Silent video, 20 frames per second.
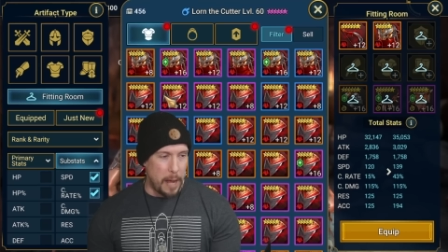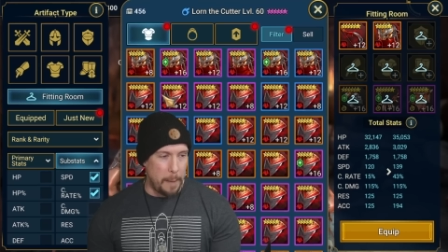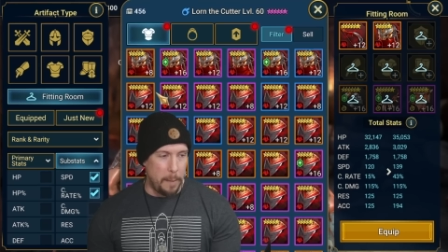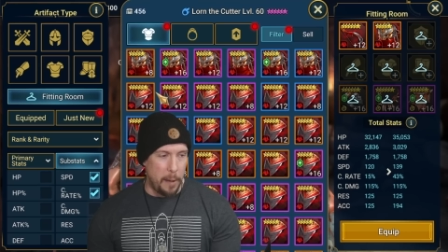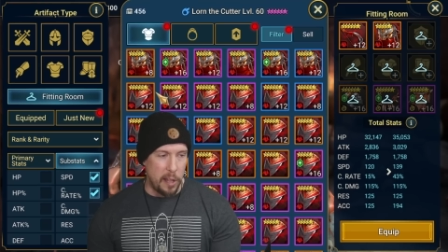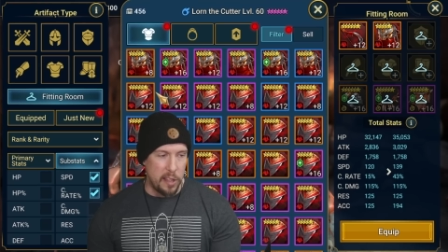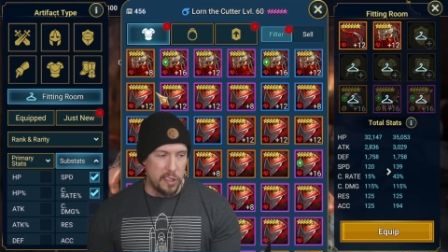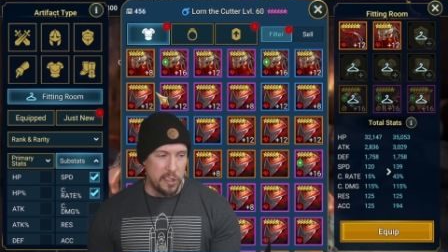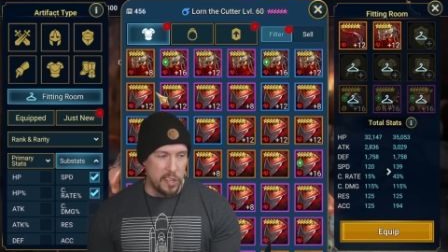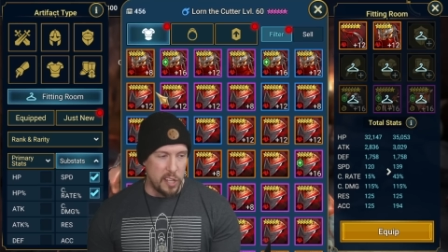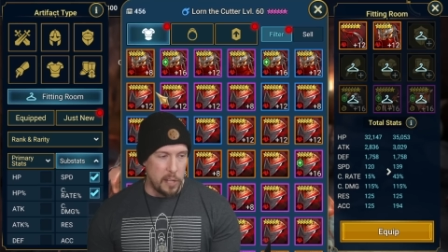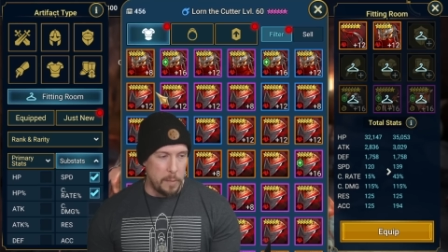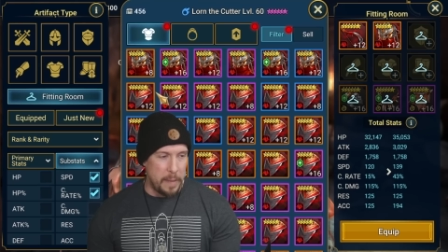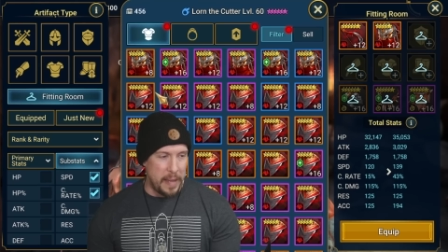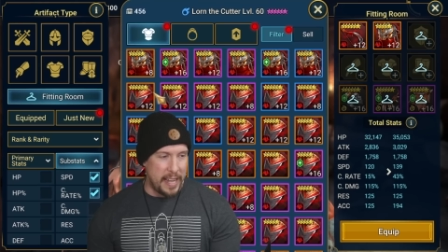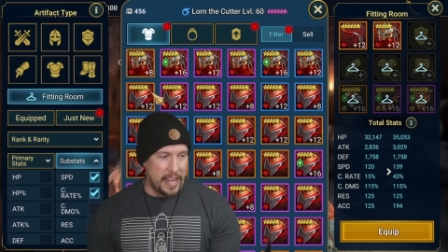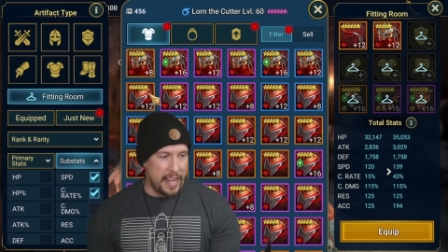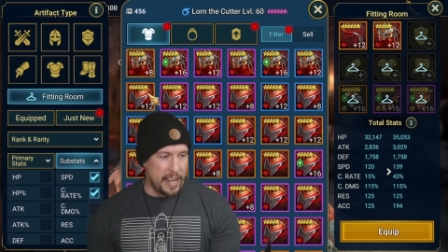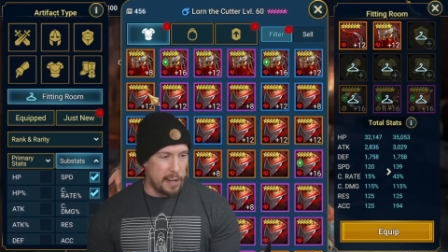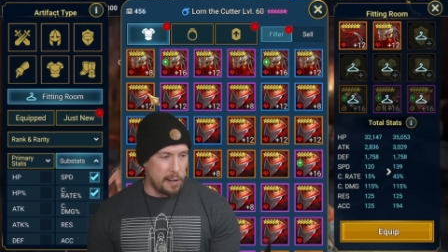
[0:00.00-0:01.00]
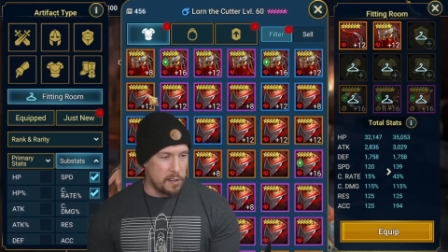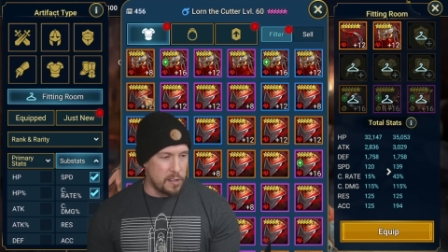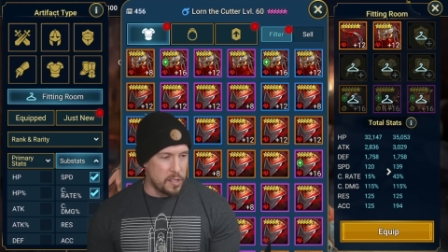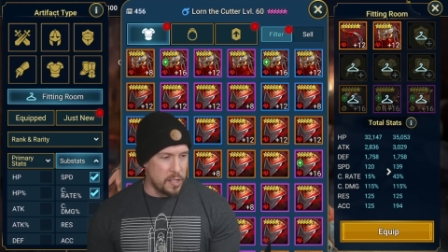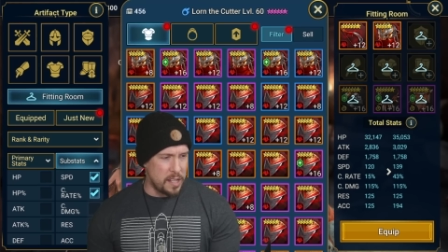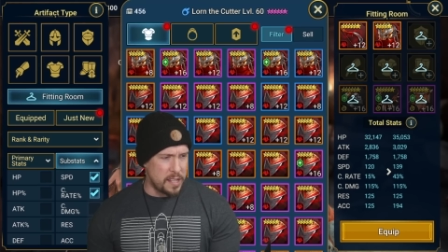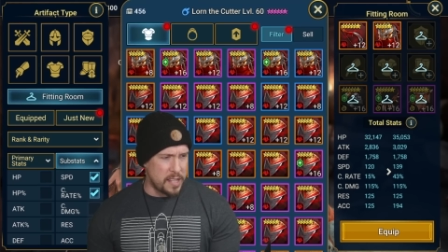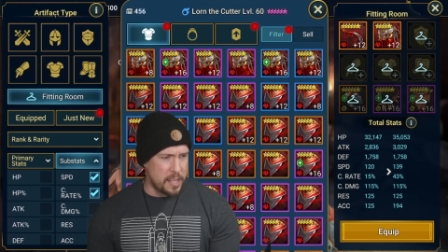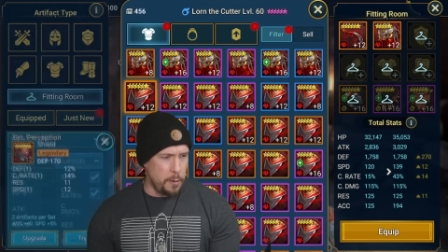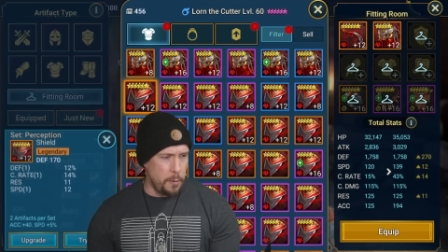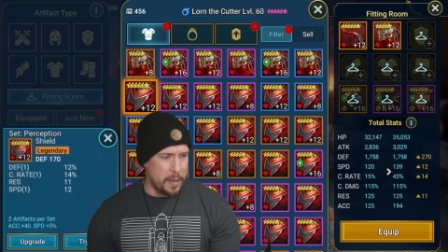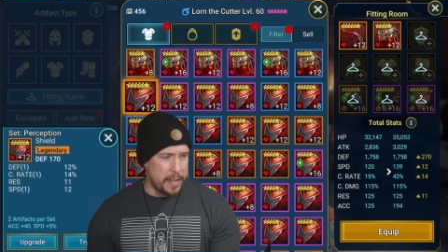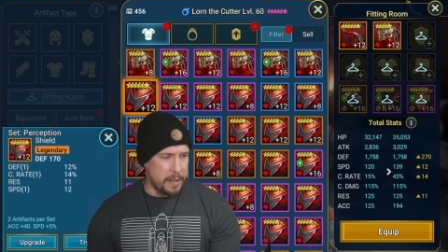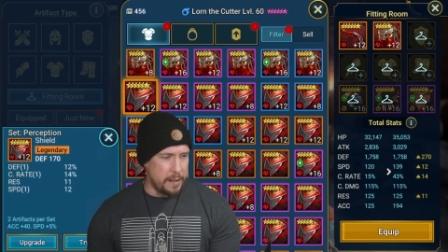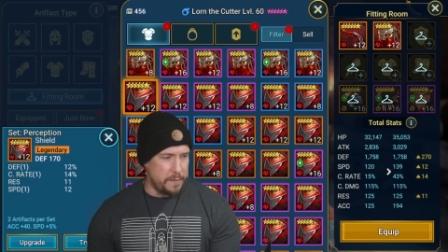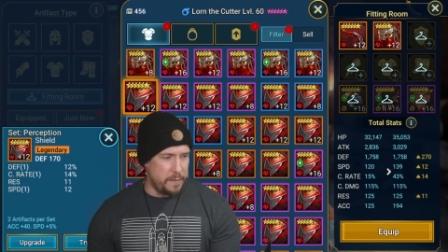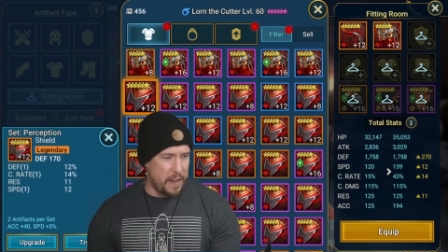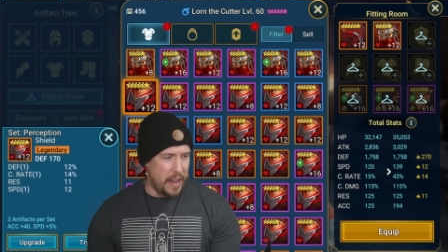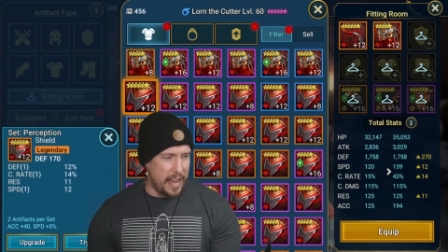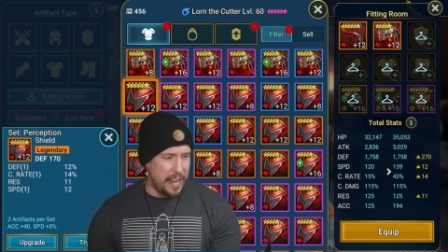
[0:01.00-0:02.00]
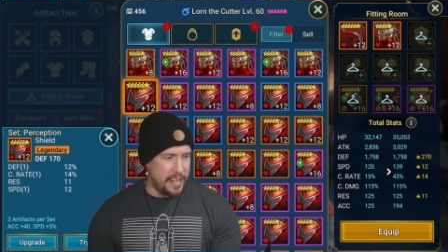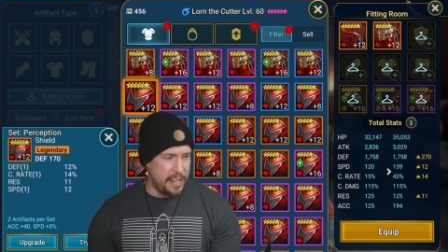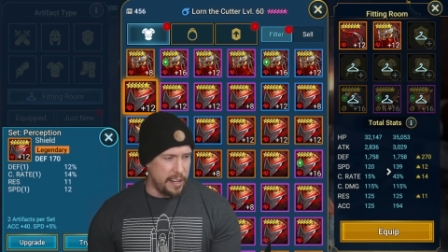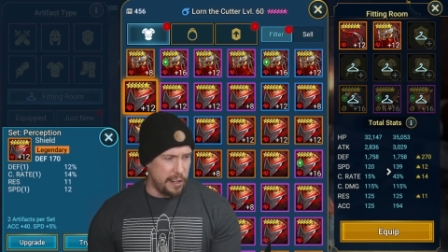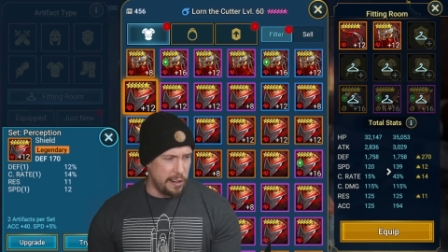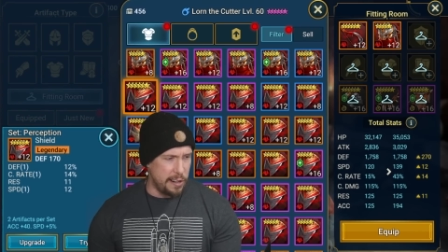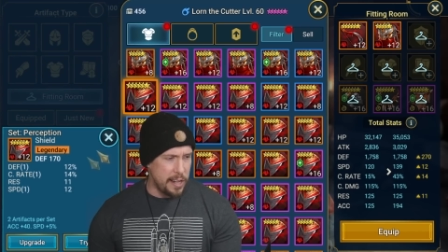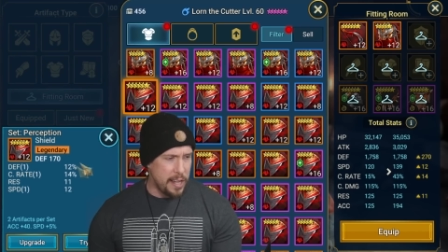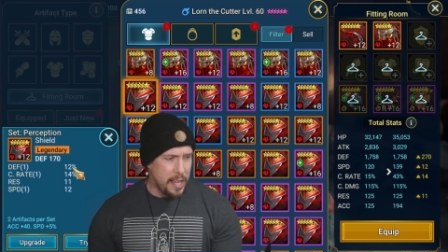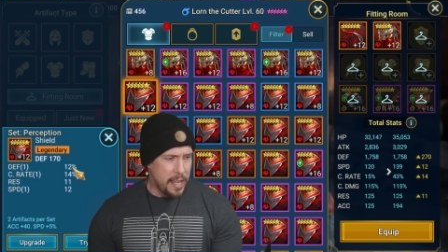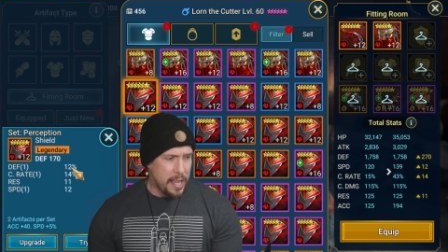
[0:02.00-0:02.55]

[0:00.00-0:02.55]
up a little bit here. So let's see what we can find here.